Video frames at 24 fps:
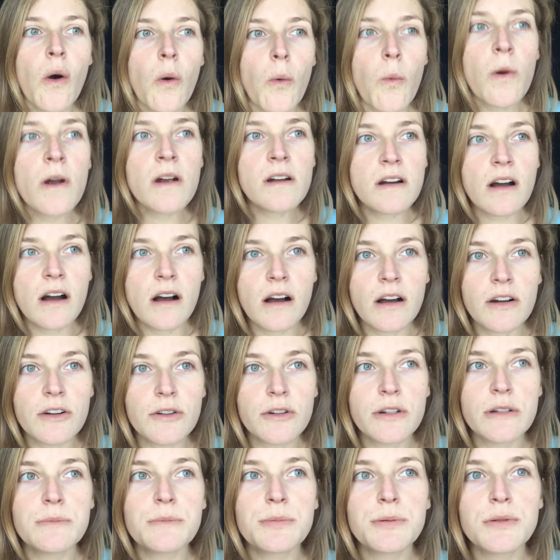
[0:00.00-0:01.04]
work on
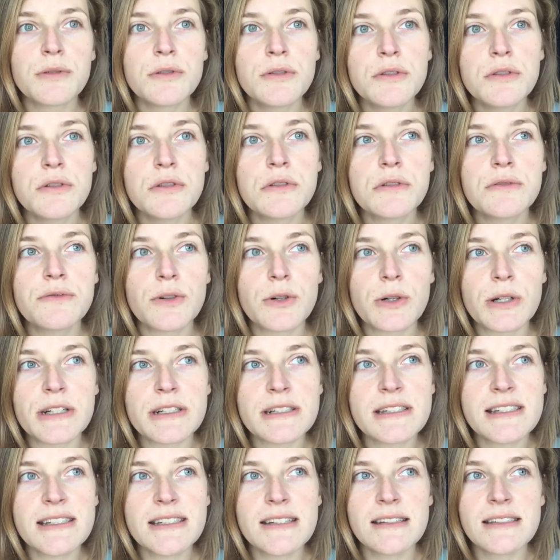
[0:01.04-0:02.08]
or improve or
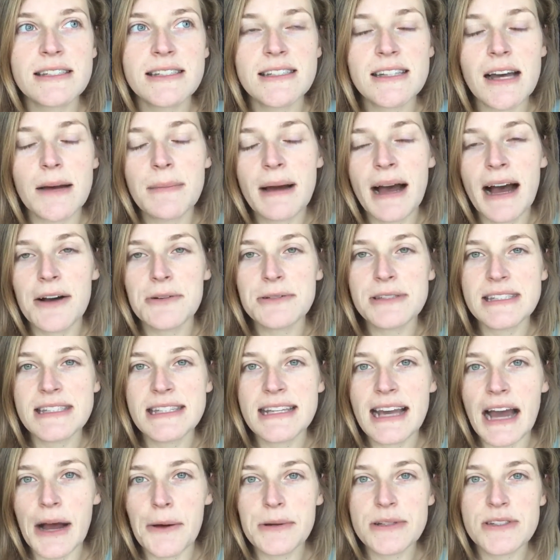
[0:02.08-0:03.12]
somehow
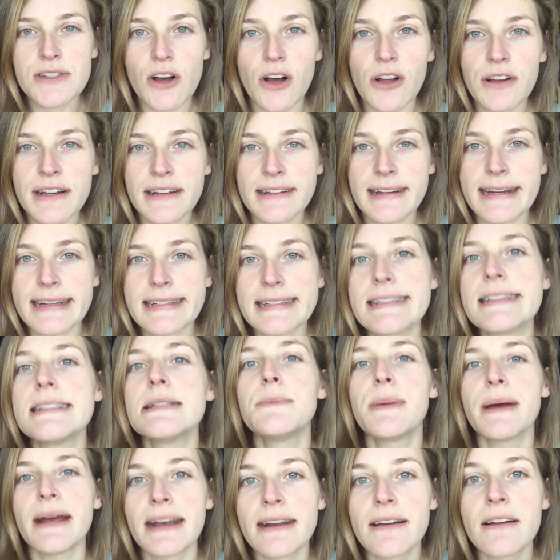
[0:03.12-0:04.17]
see how it's all connected
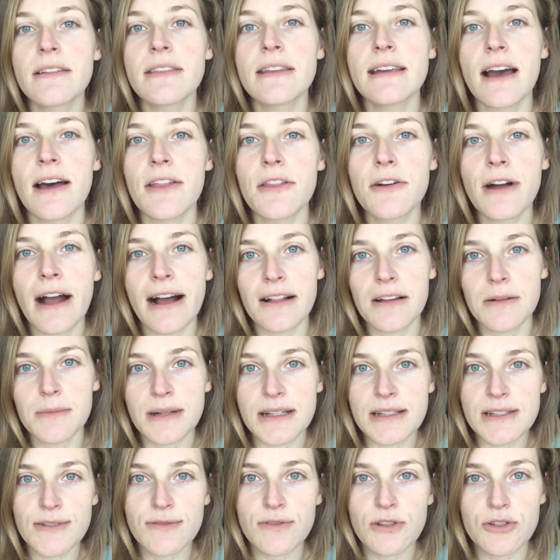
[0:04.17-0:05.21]
depending on the other
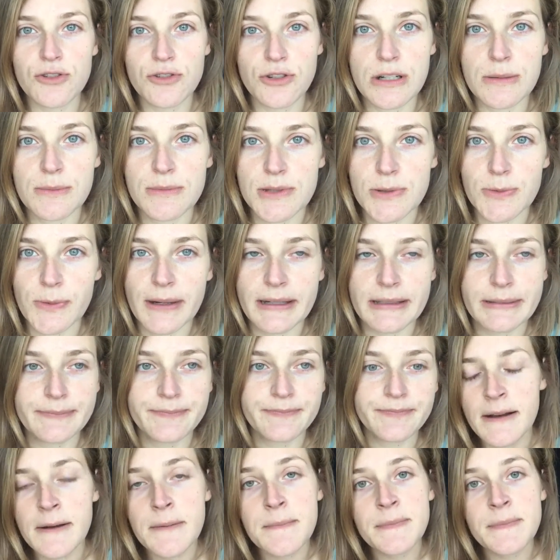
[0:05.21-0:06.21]
elements of the dream as well.